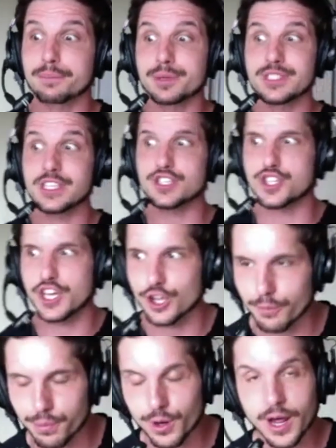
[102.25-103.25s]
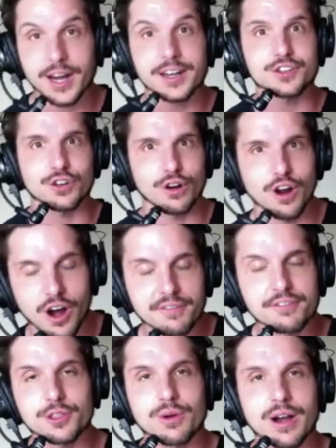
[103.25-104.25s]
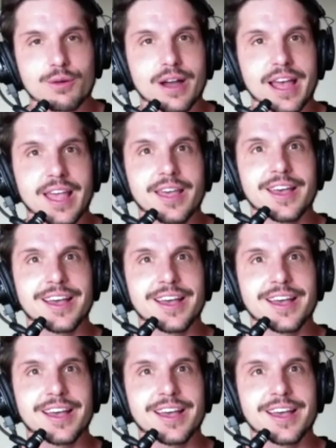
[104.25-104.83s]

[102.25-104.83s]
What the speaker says: positioning your product, your offer the right way,